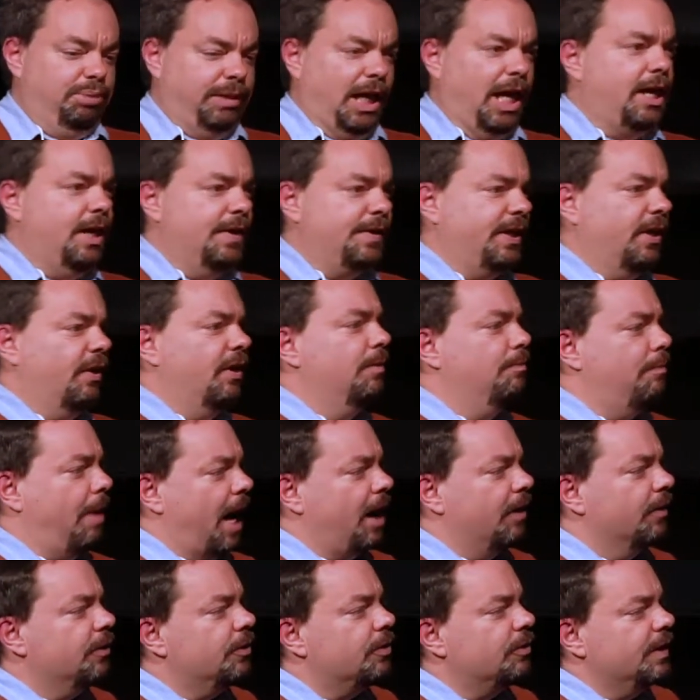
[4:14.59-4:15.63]
planetary
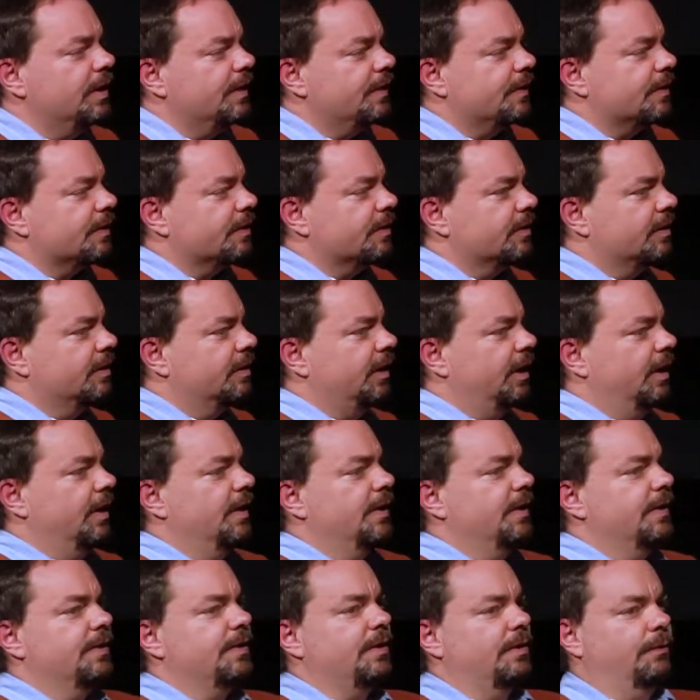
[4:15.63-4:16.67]
boundaries
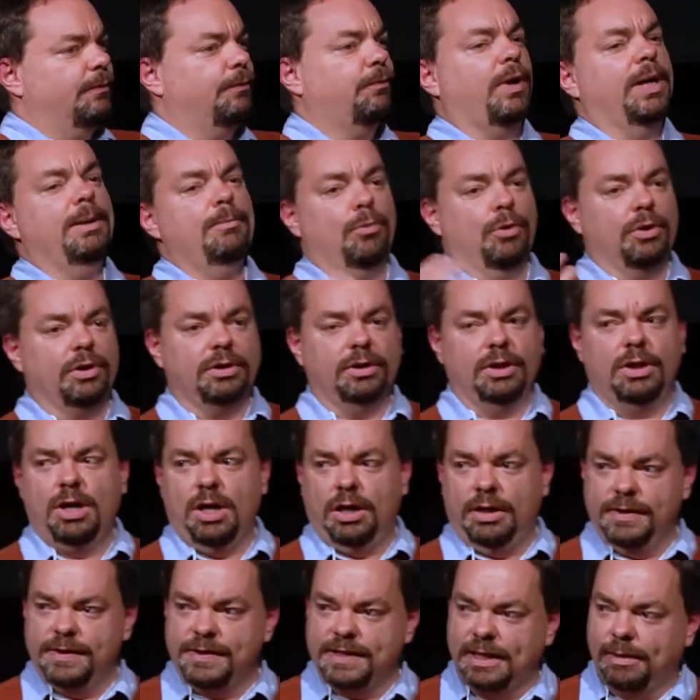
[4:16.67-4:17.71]
is a framework, a
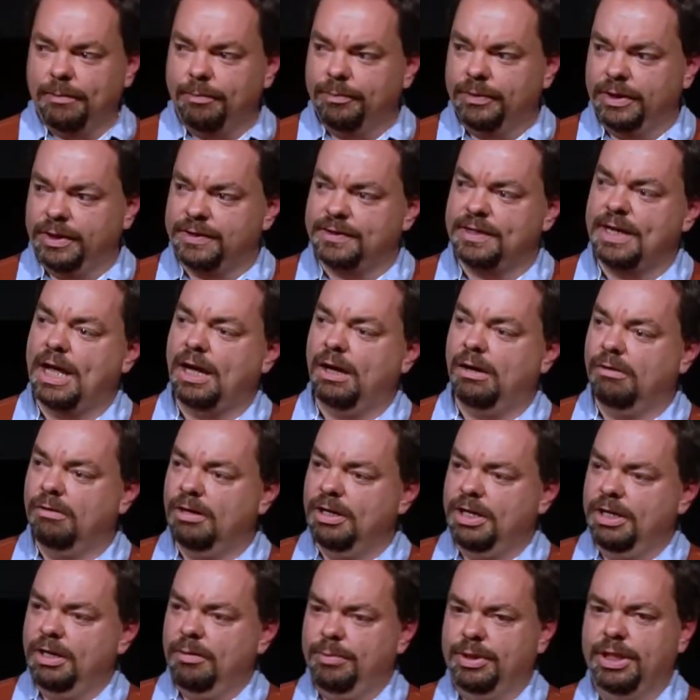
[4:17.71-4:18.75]
concept that's now
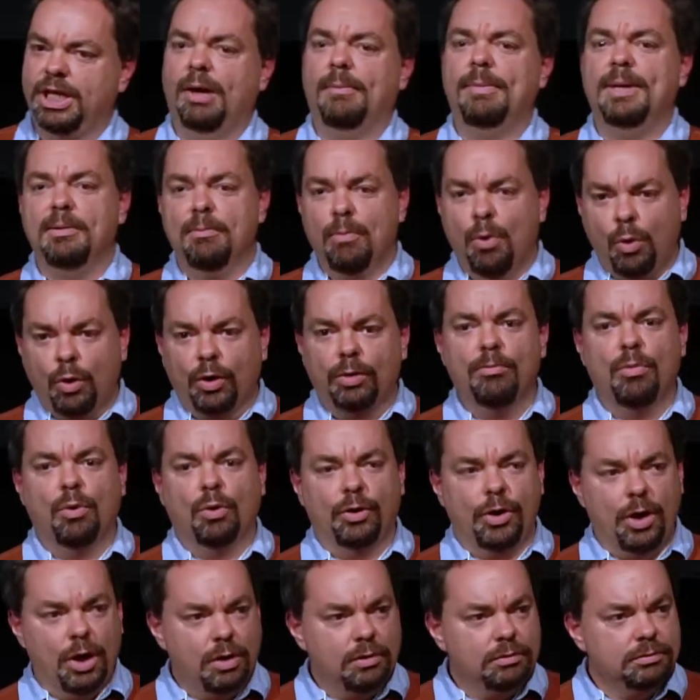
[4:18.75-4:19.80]
becoming more and
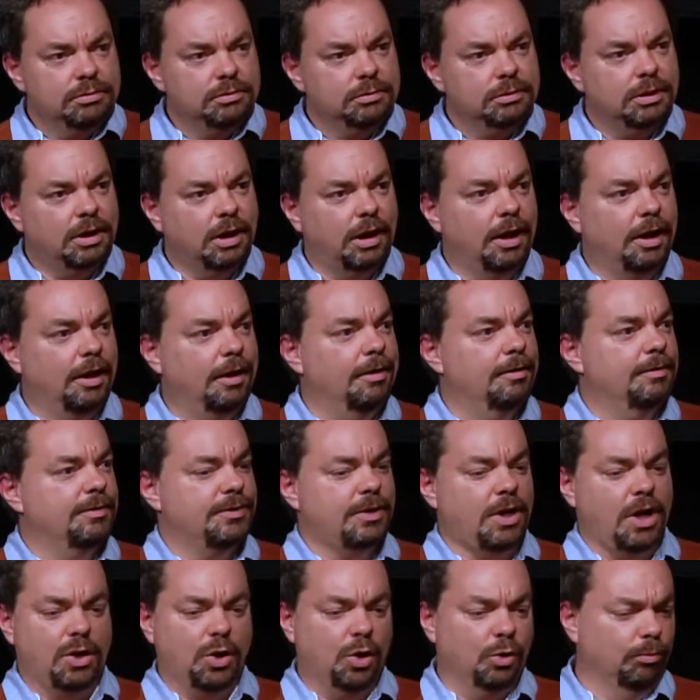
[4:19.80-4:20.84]
more known.
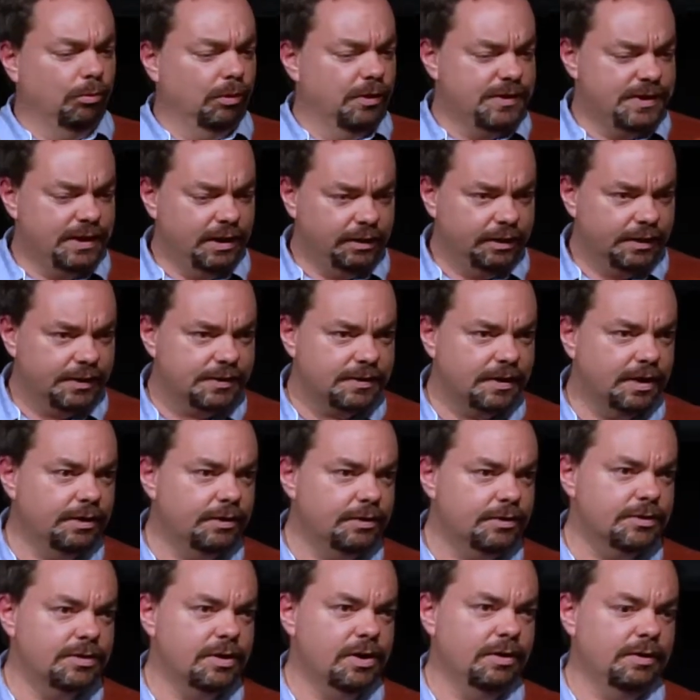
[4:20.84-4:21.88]
Stockholm Resilience
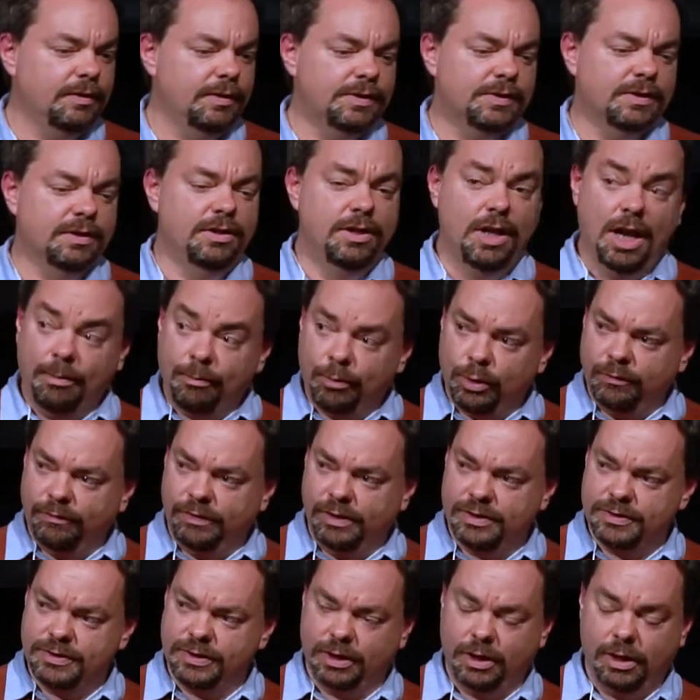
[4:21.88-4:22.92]
Center started this a number of
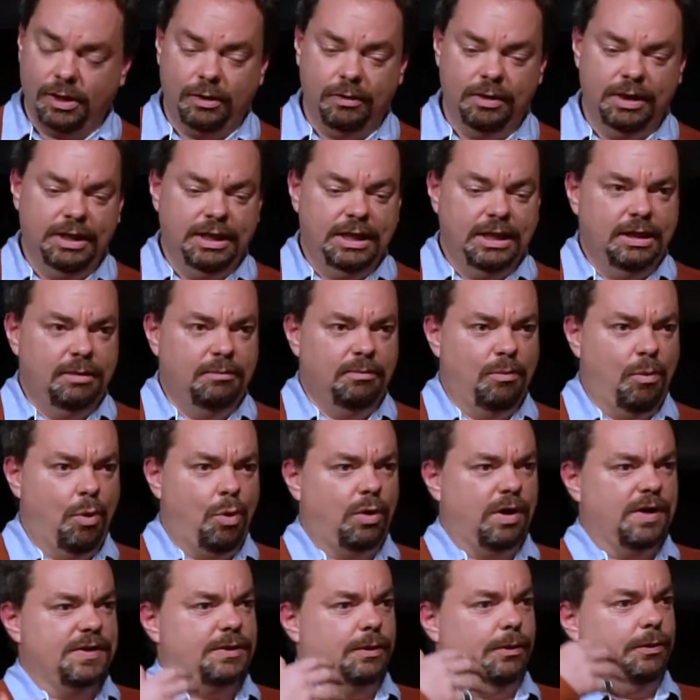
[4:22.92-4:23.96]
years ago,
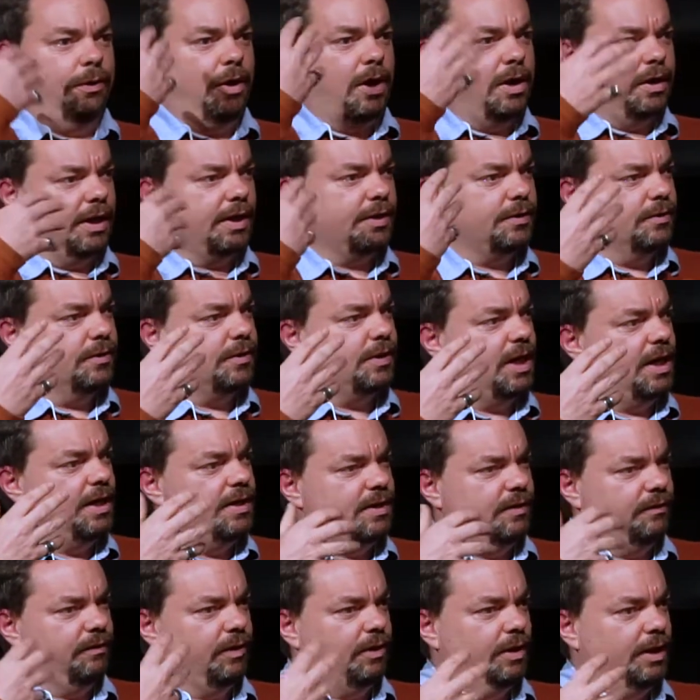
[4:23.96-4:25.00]
more as a thought
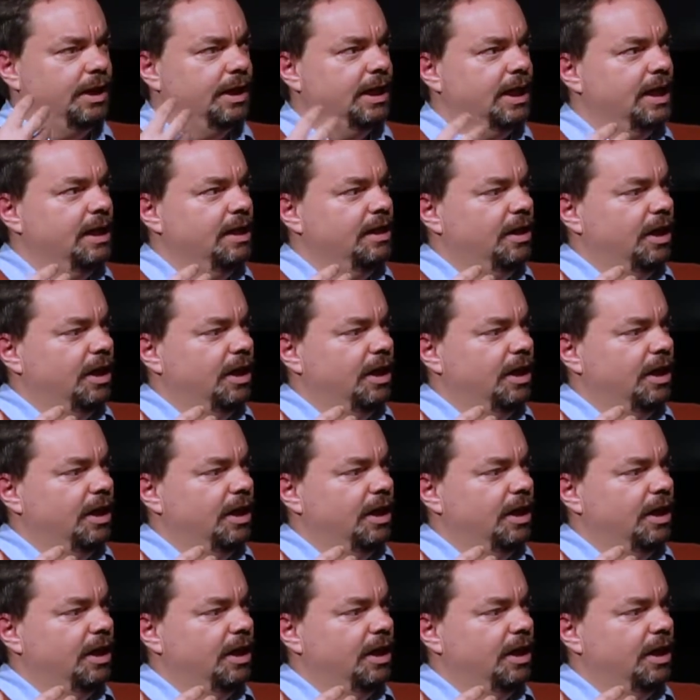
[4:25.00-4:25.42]
exercise, a very